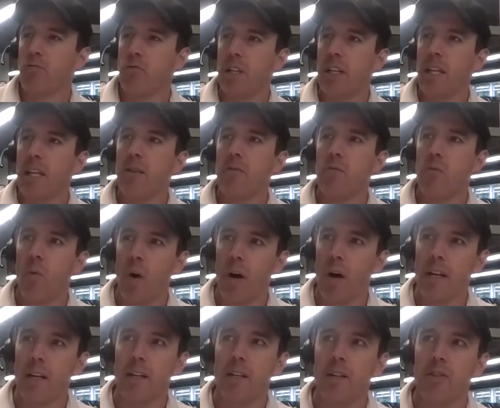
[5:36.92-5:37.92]
And I really
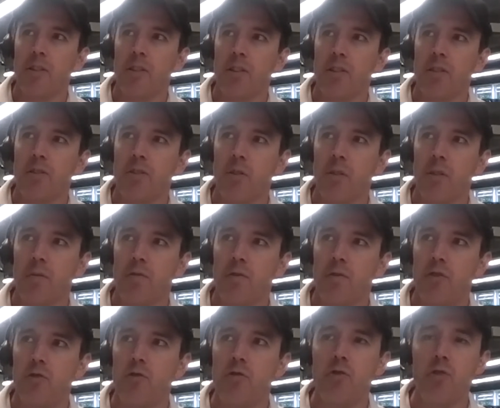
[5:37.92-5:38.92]
wanted to sort
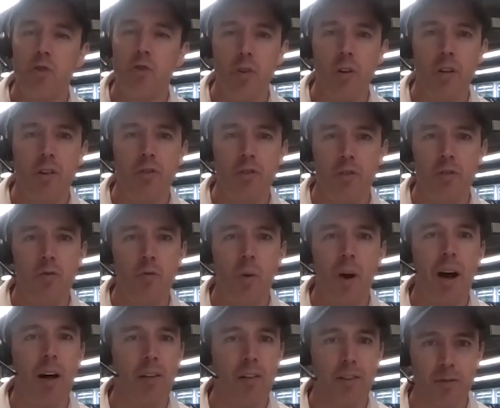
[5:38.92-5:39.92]
of do good, do
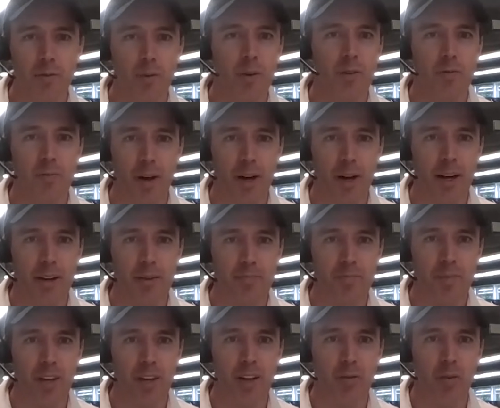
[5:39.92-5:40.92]
well. It's one of
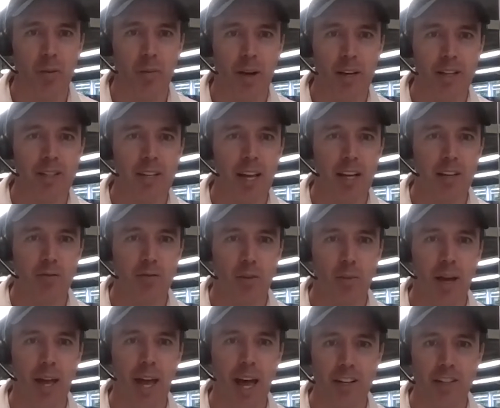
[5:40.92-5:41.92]
my, one of my sayings,
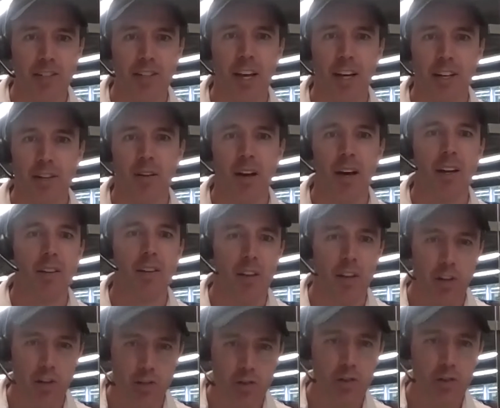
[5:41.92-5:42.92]
one of my hashtags, right?
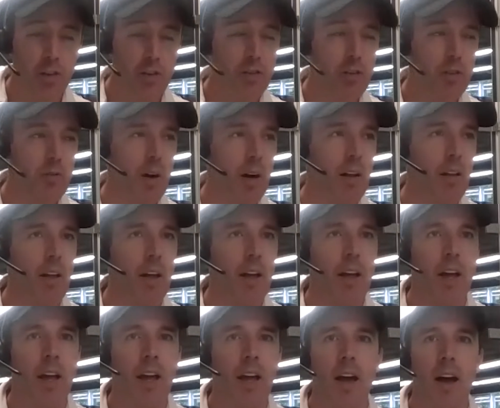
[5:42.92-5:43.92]
Do good, do well.
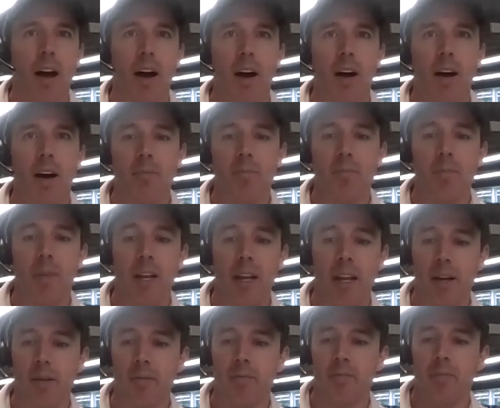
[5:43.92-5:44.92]

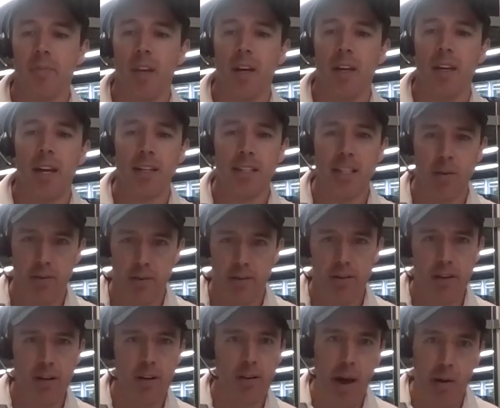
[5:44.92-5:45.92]
Meaning, yes, I
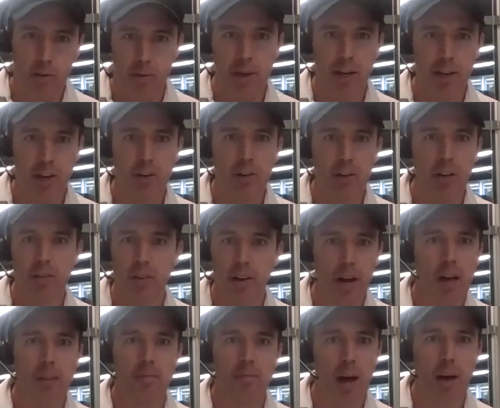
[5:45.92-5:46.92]
want to make a good
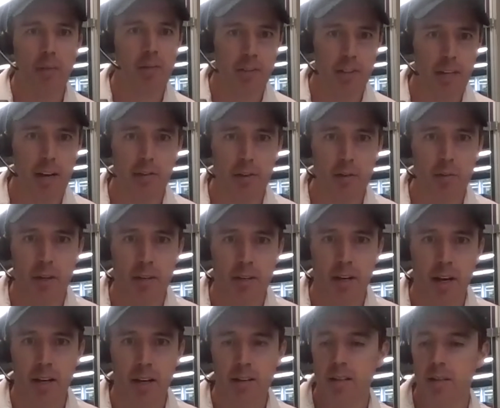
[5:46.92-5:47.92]
living. Obviously,
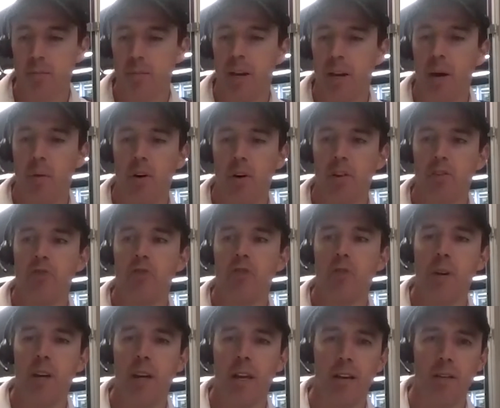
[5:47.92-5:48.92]
everyone does, but I want to
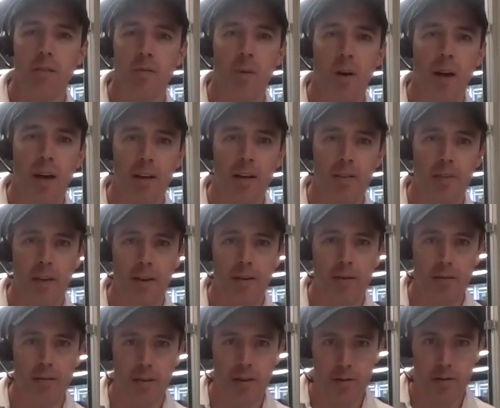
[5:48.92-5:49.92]
do it in a way
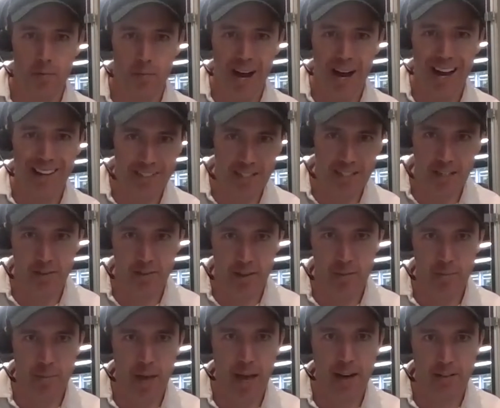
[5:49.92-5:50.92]
that,
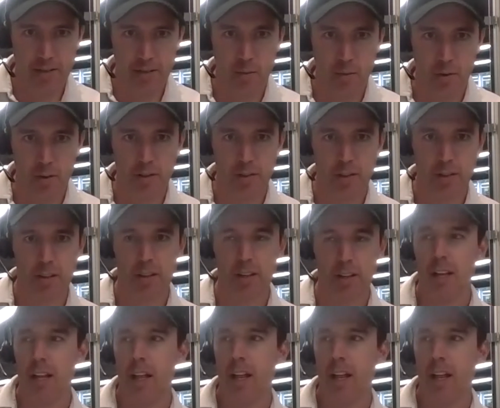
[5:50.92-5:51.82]
positively impacts the world.